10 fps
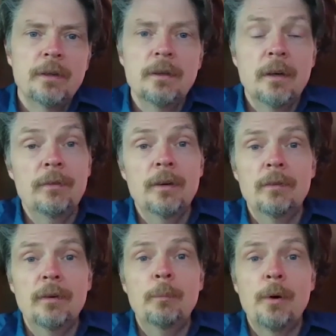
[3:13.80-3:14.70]
of
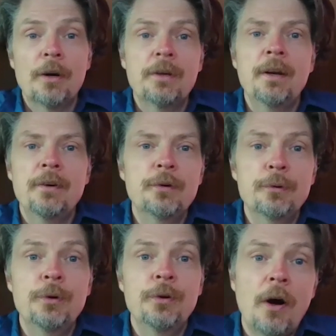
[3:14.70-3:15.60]
of a bartender
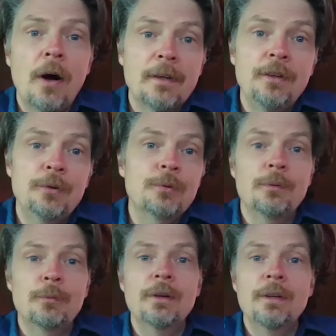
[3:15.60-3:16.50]
who would talk to you
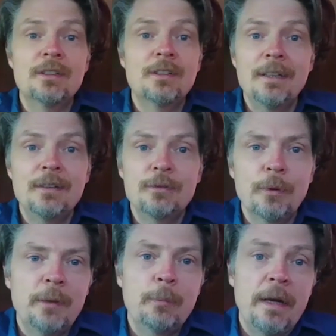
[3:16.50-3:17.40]
and would exchange
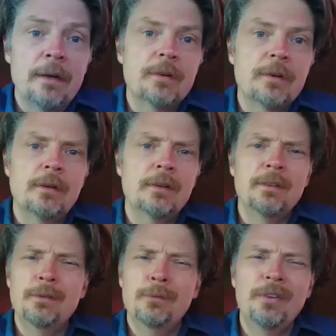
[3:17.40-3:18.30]
witty banter,
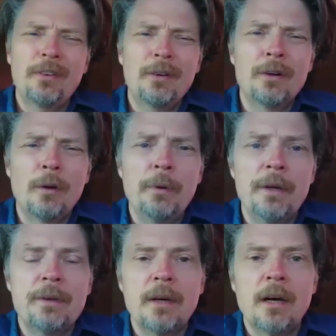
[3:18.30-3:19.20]
and it was a little
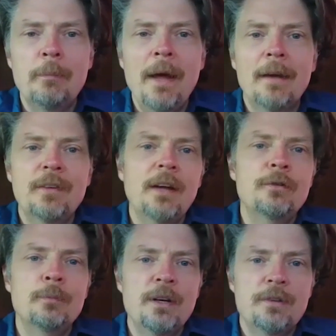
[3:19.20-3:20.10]
bit uh, Max
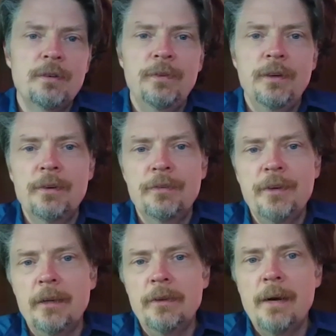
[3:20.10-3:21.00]
Headroomish, if you
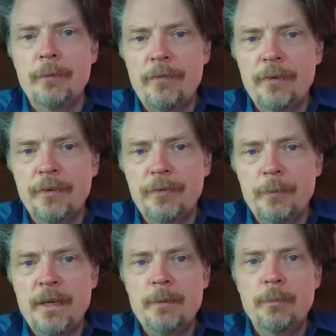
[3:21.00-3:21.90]
understand that reference
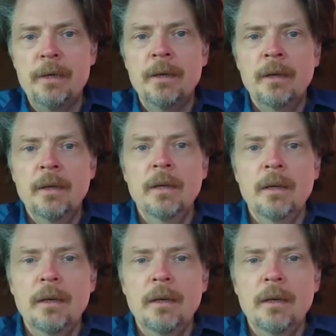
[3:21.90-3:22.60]
for me. But oh yeah,